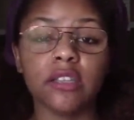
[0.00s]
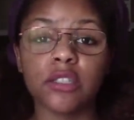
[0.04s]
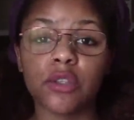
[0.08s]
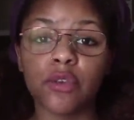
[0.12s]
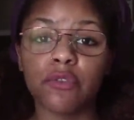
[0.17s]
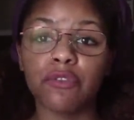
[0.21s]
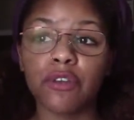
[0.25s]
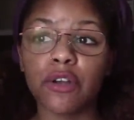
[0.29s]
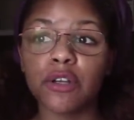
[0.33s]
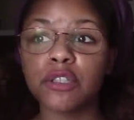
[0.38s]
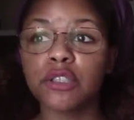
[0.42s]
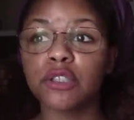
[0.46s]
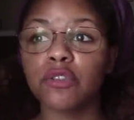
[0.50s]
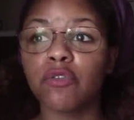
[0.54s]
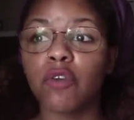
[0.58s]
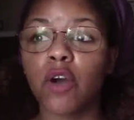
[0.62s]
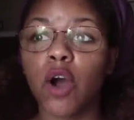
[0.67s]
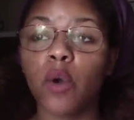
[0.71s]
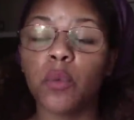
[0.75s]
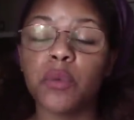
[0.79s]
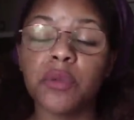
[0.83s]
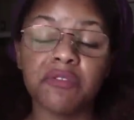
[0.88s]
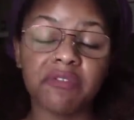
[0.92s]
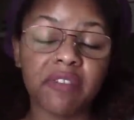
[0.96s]
So first of
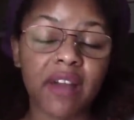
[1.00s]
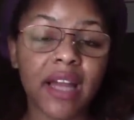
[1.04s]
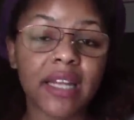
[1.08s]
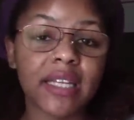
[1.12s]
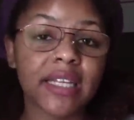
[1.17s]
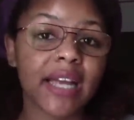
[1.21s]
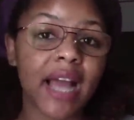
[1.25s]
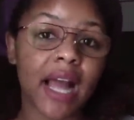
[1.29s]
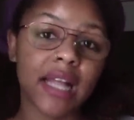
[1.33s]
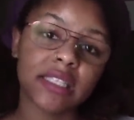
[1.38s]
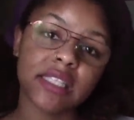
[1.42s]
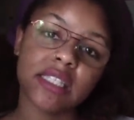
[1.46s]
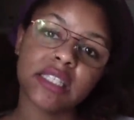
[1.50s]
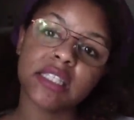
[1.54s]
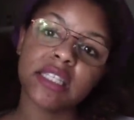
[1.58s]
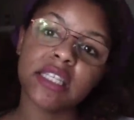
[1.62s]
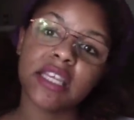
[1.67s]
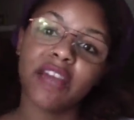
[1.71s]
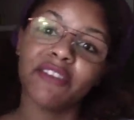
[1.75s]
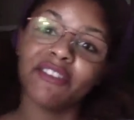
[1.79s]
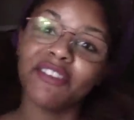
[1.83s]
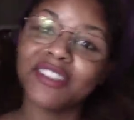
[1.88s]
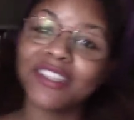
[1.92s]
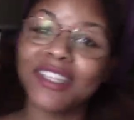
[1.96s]
all, we finally got to
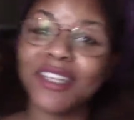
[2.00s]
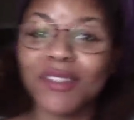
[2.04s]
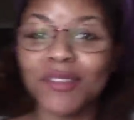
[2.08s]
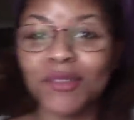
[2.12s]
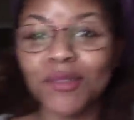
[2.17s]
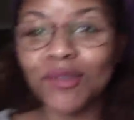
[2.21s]
see everything